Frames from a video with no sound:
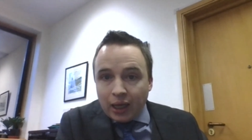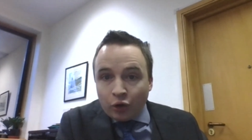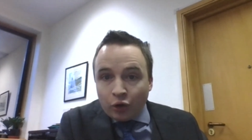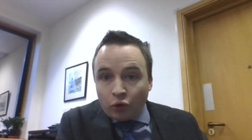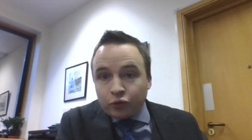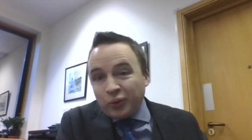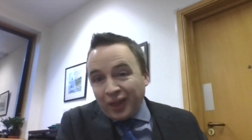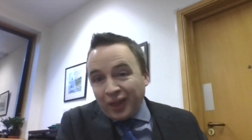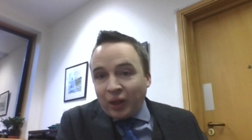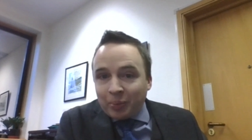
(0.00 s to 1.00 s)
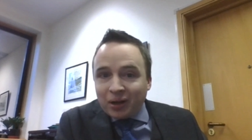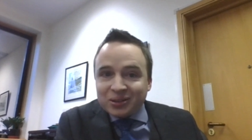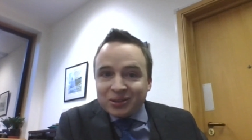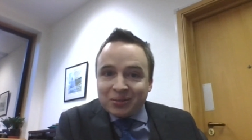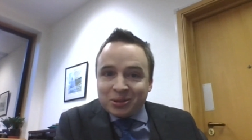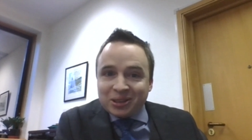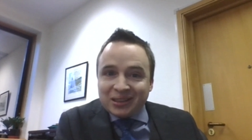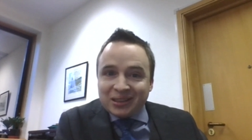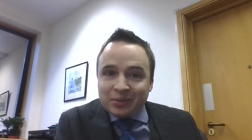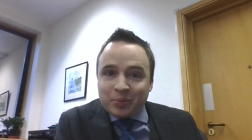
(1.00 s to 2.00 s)
and often without that part-time
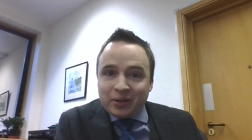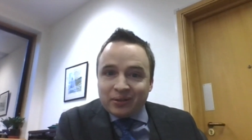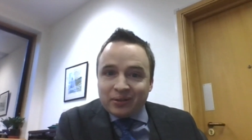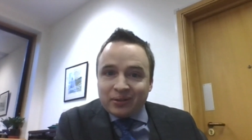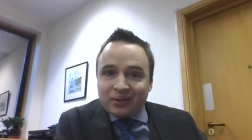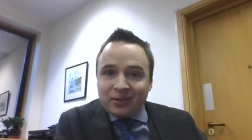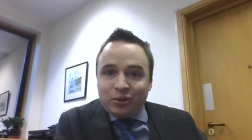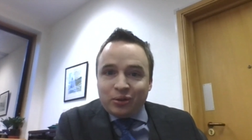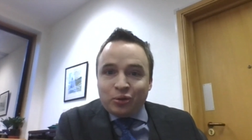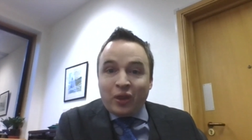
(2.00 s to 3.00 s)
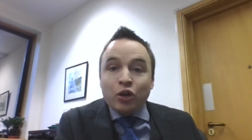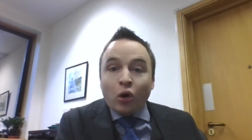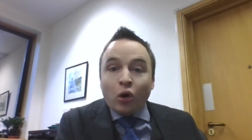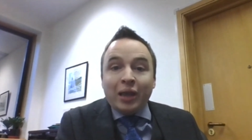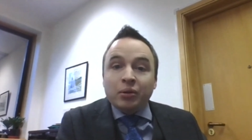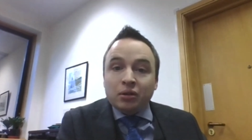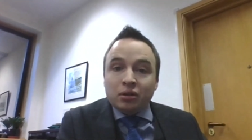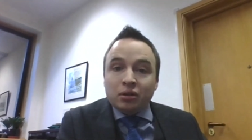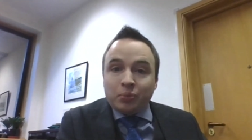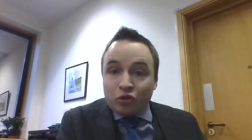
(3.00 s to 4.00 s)
sitting experience, you're then not able
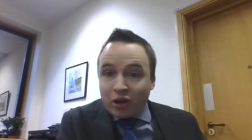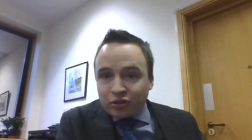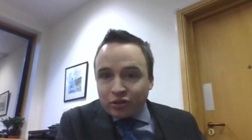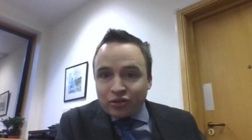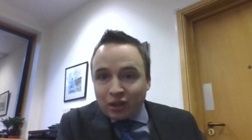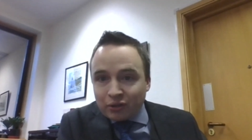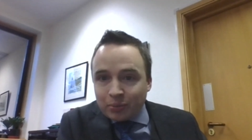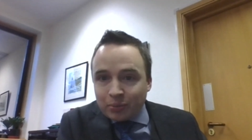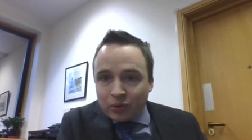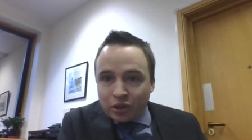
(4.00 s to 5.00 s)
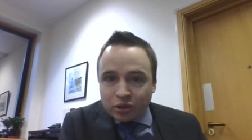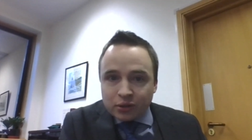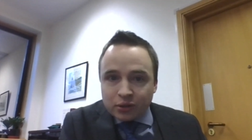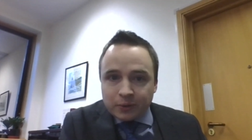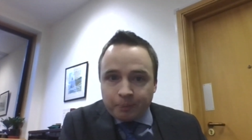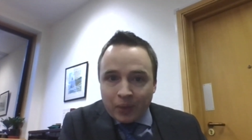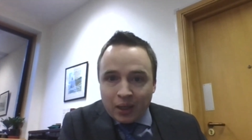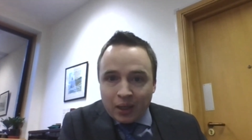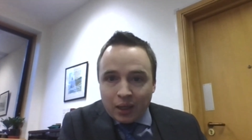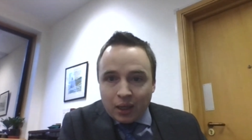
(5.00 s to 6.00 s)
to progress to salaried positions.
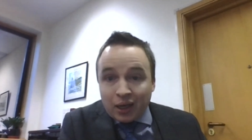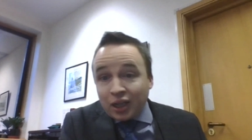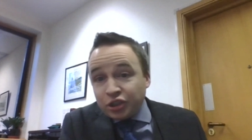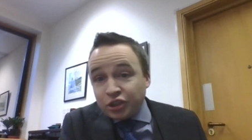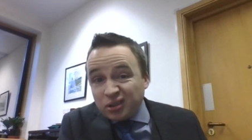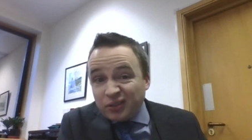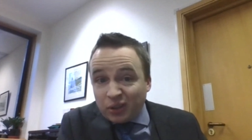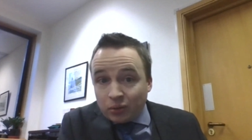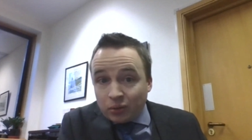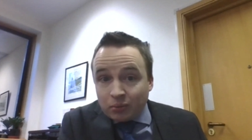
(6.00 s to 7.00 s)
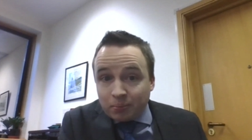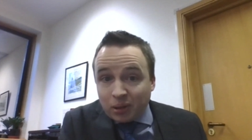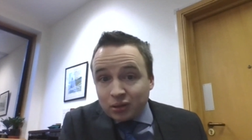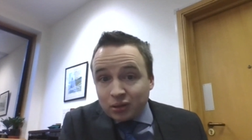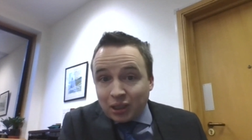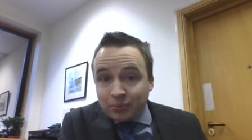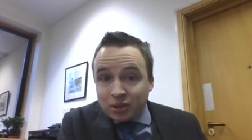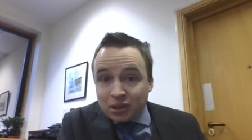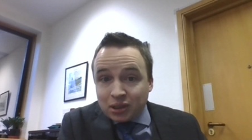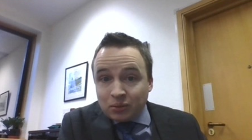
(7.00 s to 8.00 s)
And I took the view that part-time
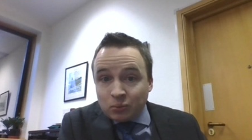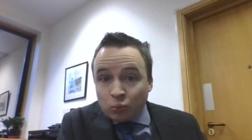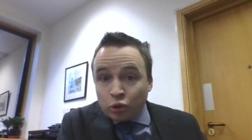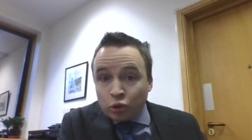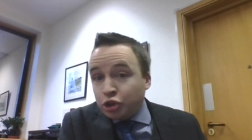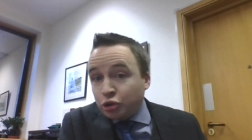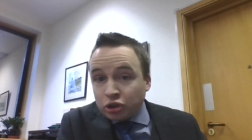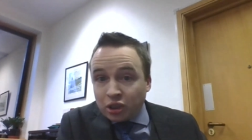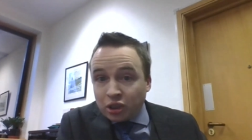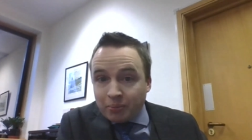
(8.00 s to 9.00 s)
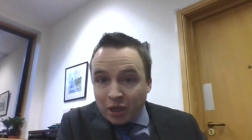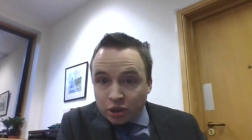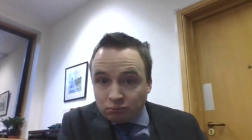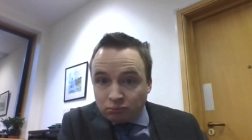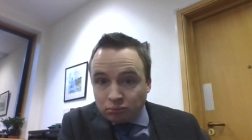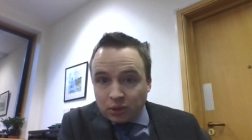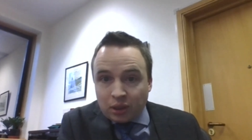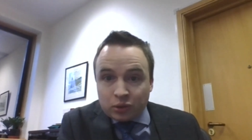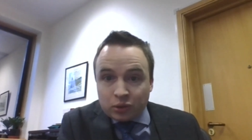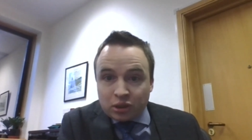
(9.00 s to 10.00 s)
sitting was a short-term measure,
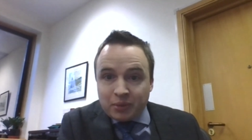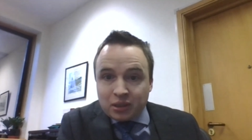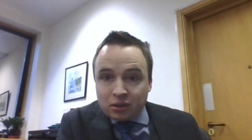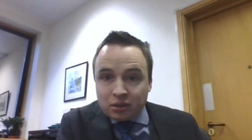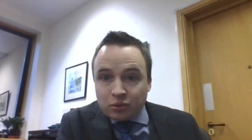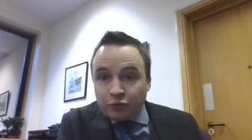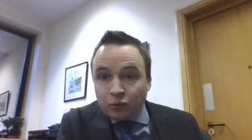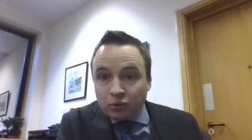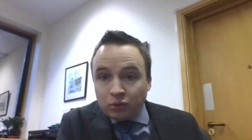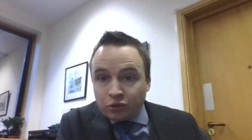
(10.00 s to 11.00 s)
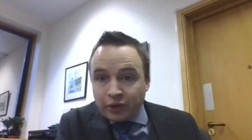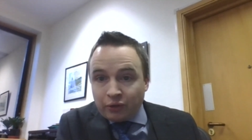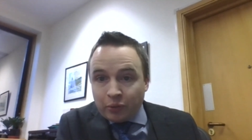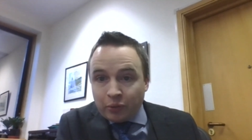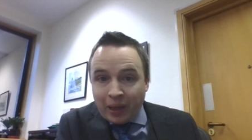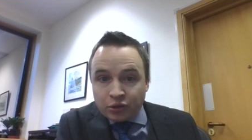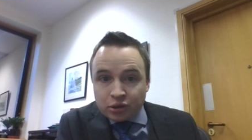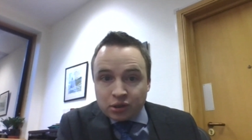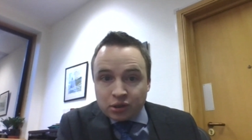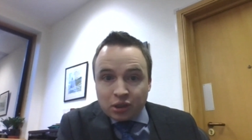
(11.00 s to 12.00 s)
and I was committed to a full career on the
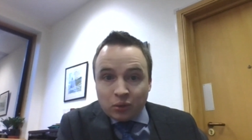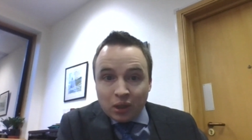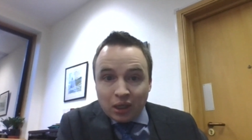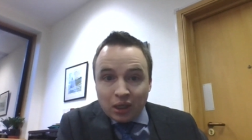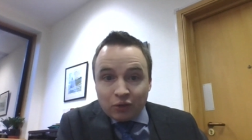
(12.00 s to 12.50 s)
bench. And so